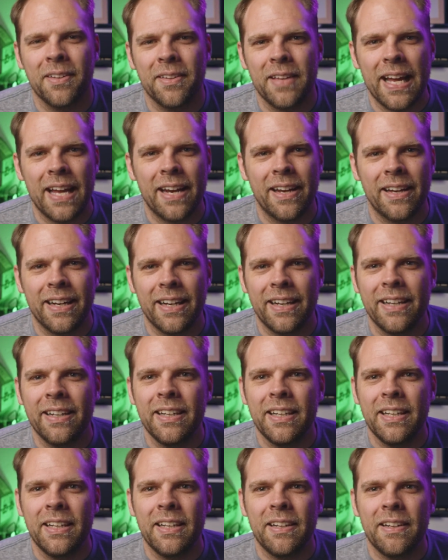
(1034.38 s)
that uh,
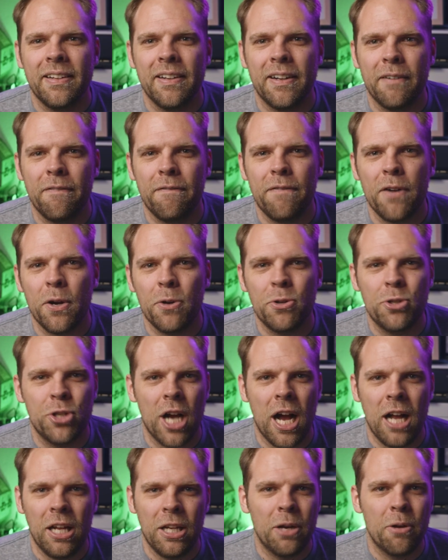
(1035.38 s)
uh, faux
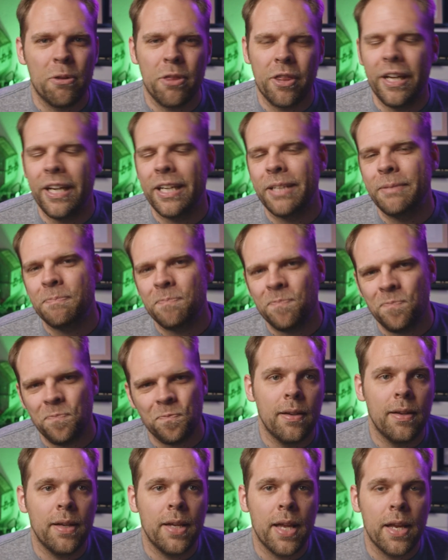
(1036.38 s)
Giallo thing.
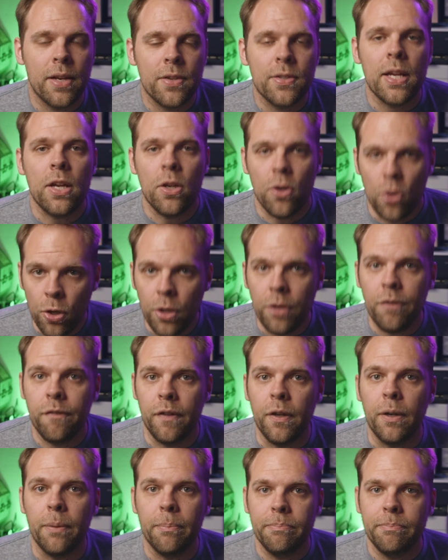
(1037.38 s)
It is a good
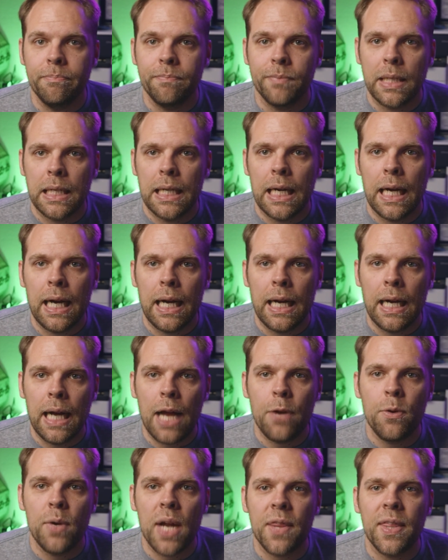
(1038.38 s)
film. Uh,
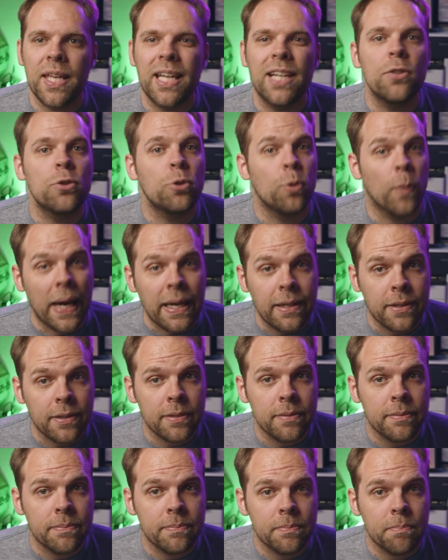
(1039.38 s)
I do not think it is
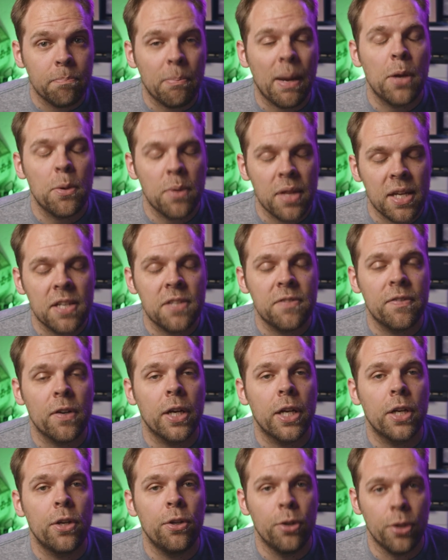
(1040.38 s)
great, but I do think it is
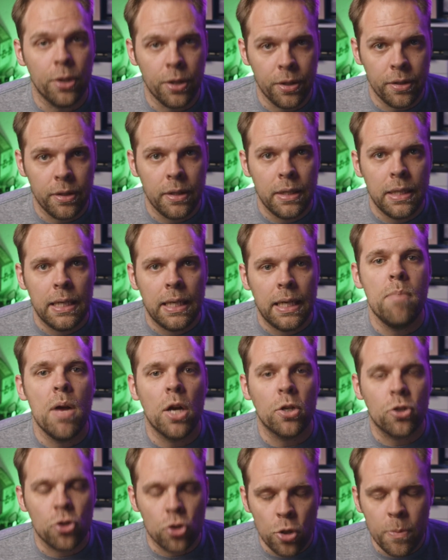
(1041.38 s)
very good.
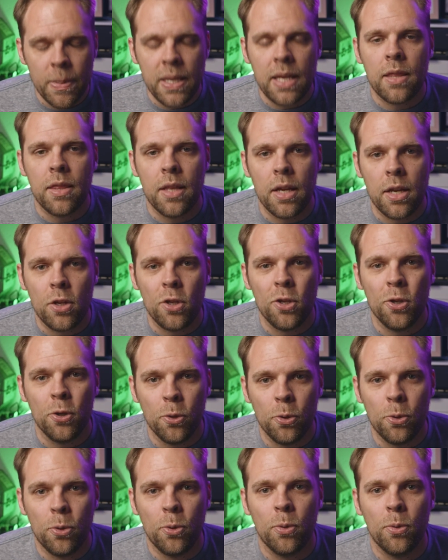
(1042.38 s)
Assuming that
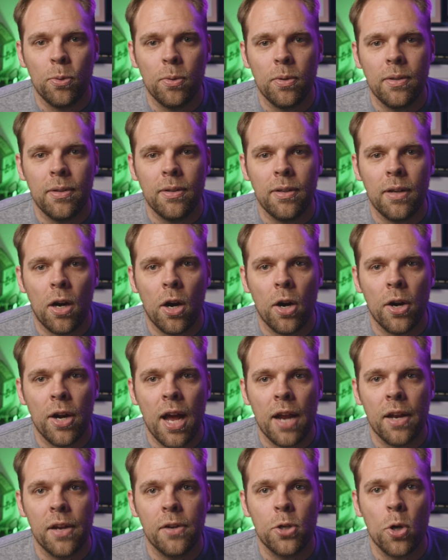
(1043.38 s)
you are
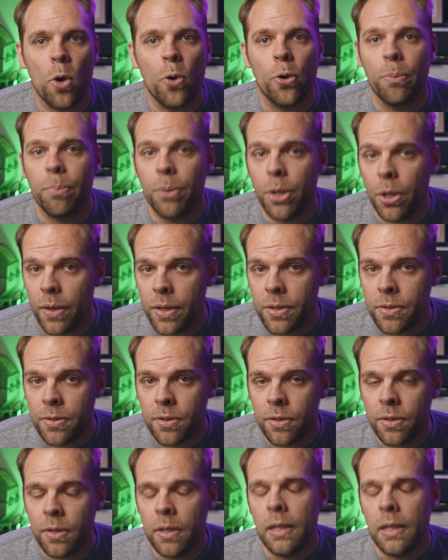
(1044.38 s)
not a total purist,